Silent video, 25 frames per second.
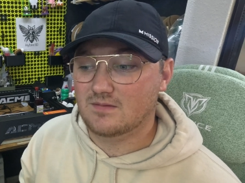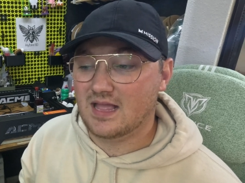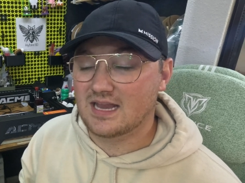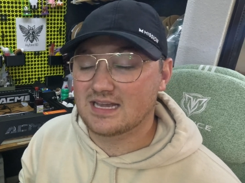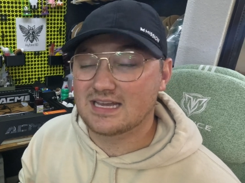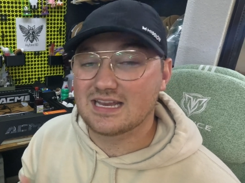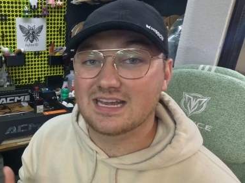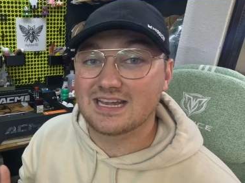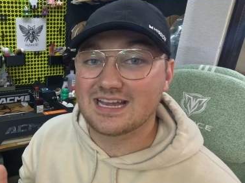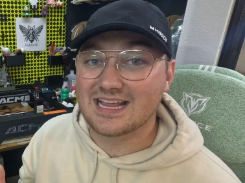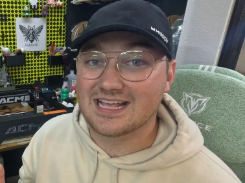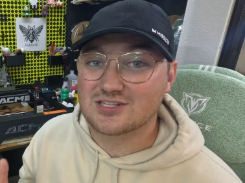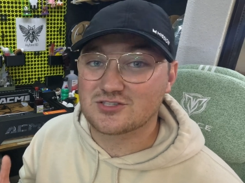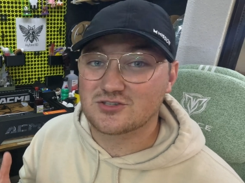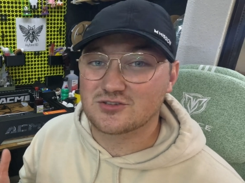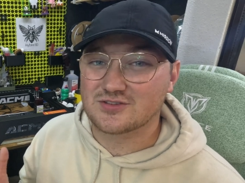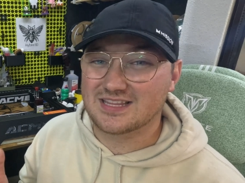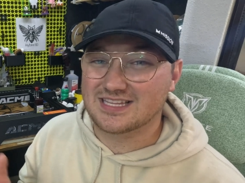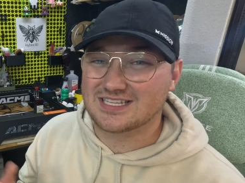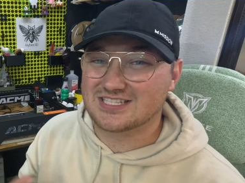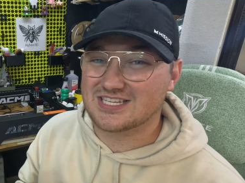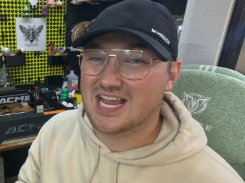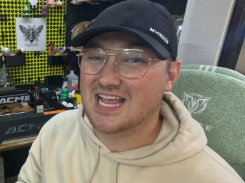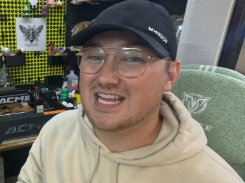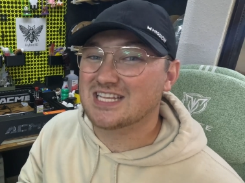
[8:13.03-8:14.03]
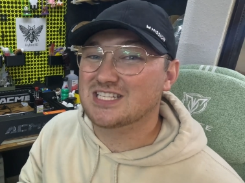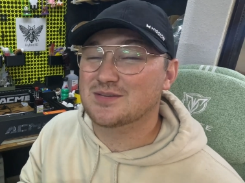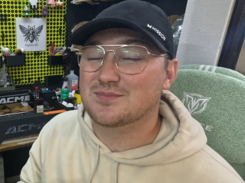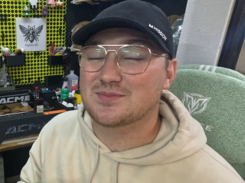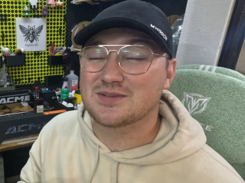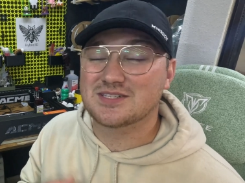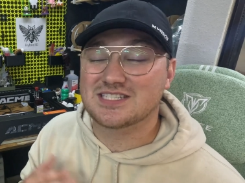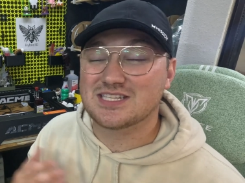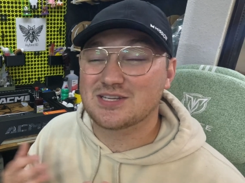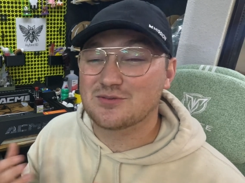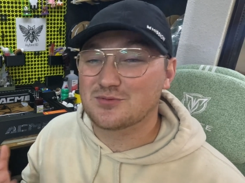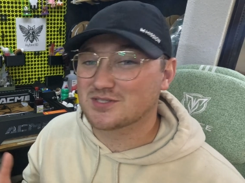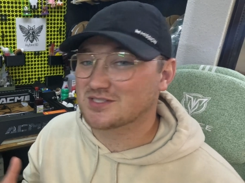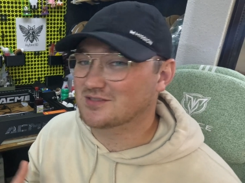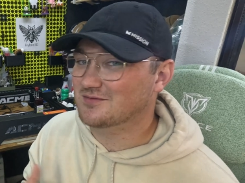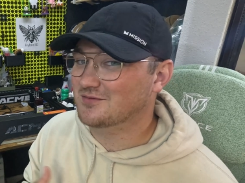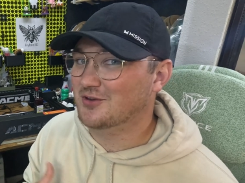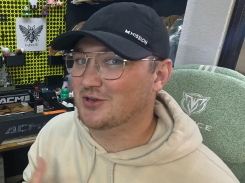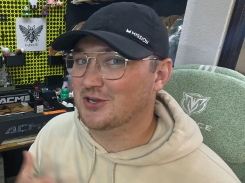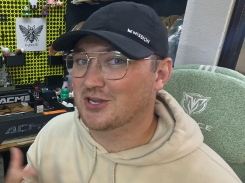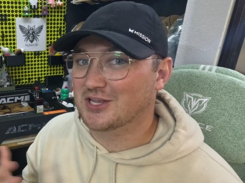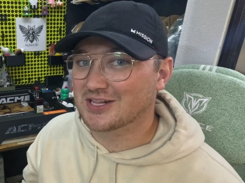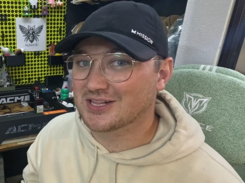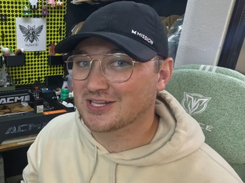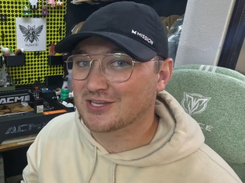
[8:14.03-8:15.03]
needed answered that ChatGPT wasn't
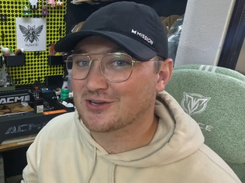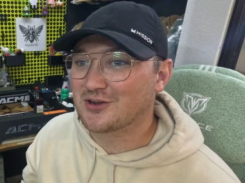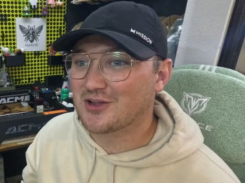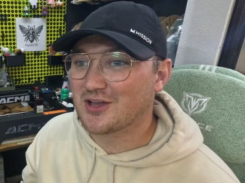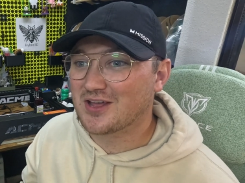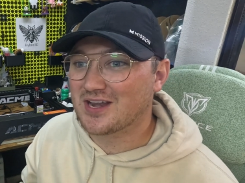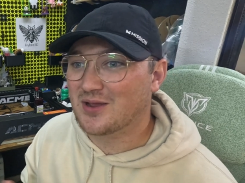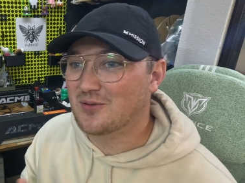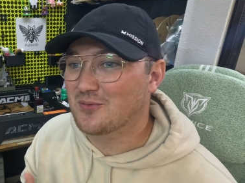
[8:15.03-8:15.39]
very clear on,